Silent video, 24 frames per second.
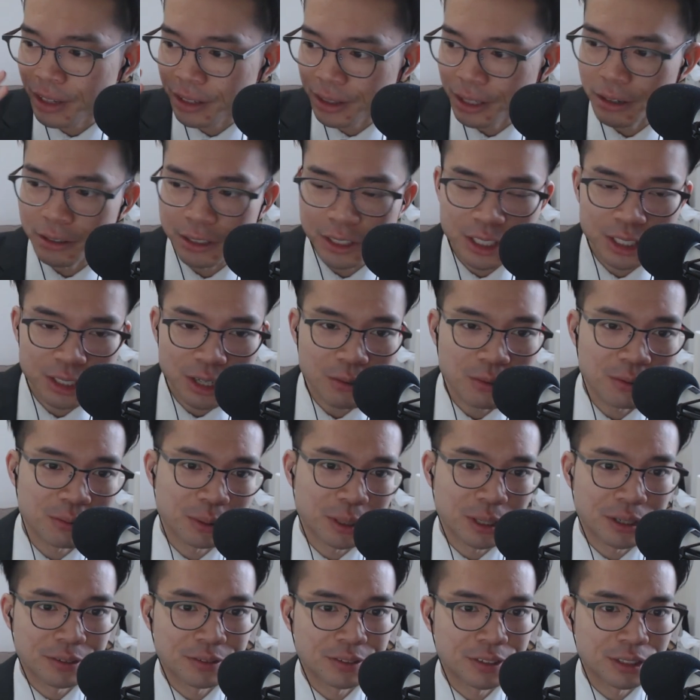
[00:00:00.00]
No, just start with
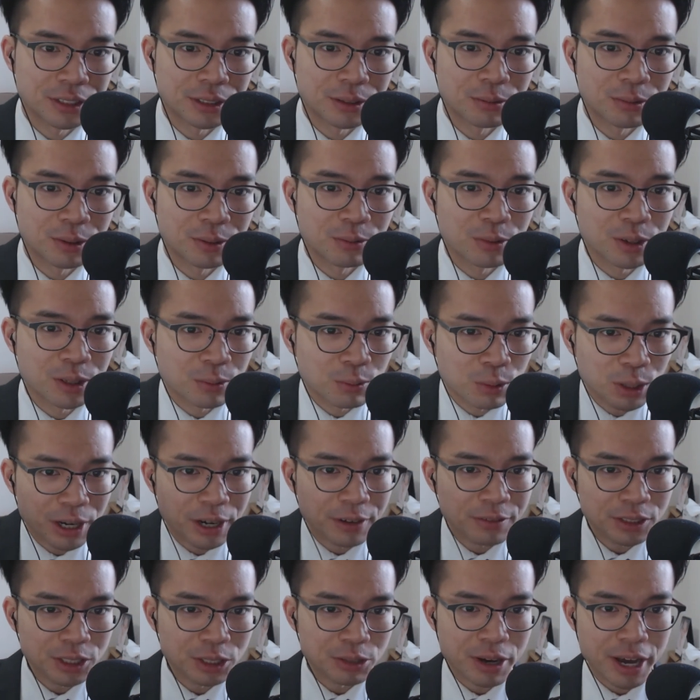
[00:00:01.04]

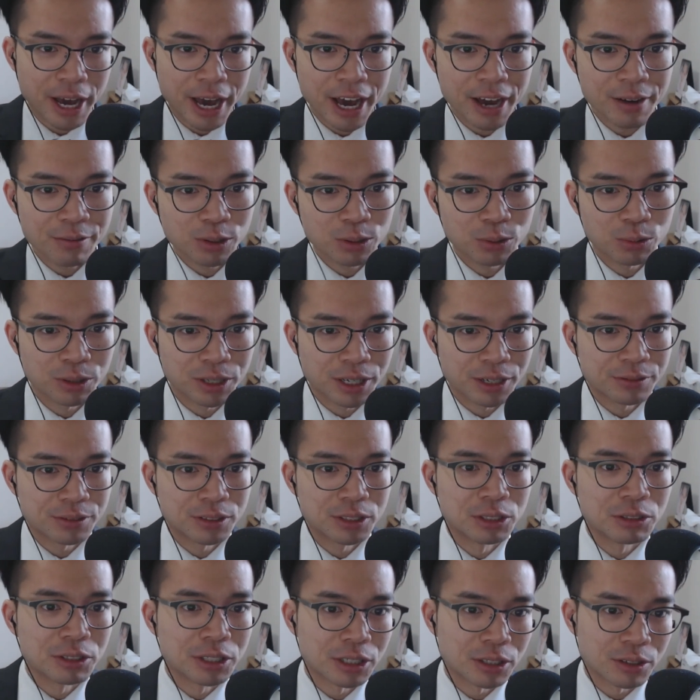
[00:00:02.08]
whatever you have or
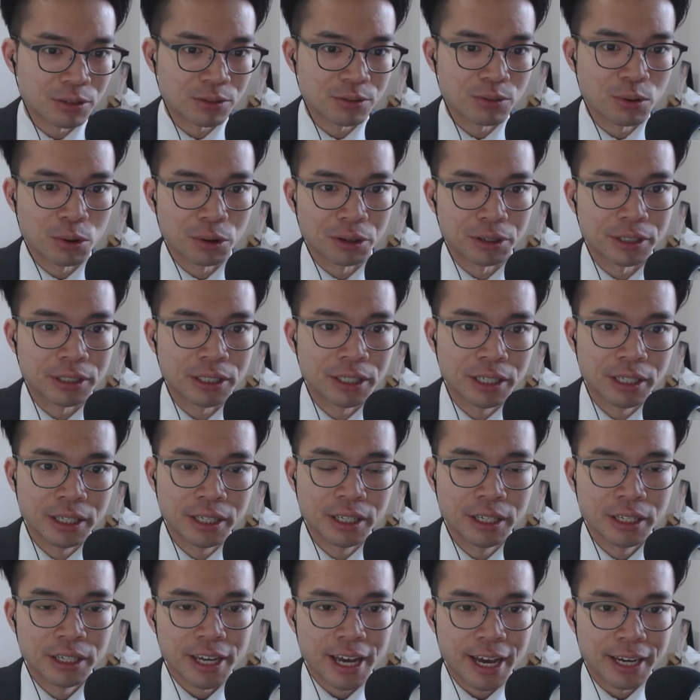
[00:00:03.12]
whatever you can afford
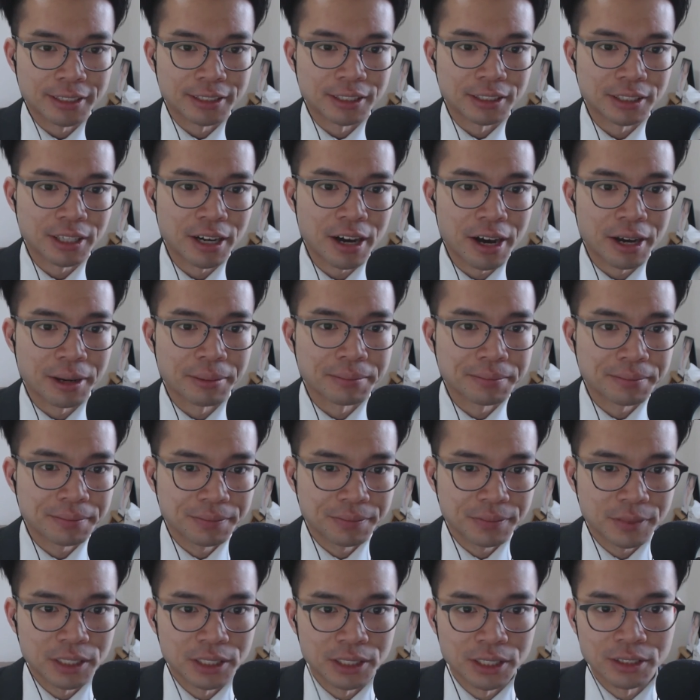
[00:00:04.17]
at the time.
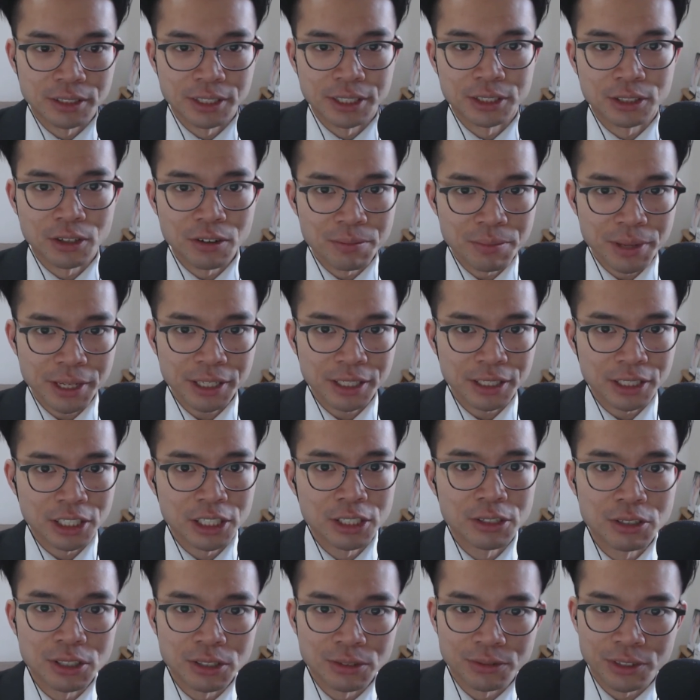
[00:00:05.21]
You know, like don't make it a
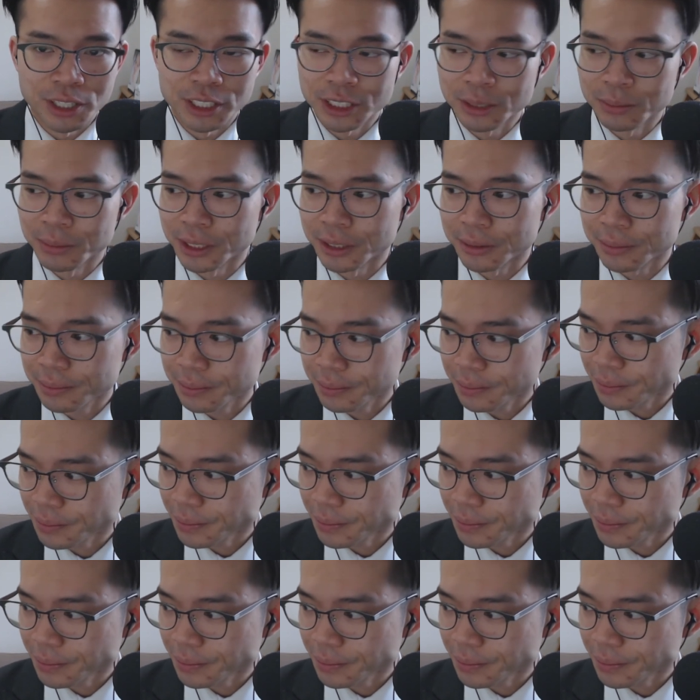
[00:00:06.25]
huge investment.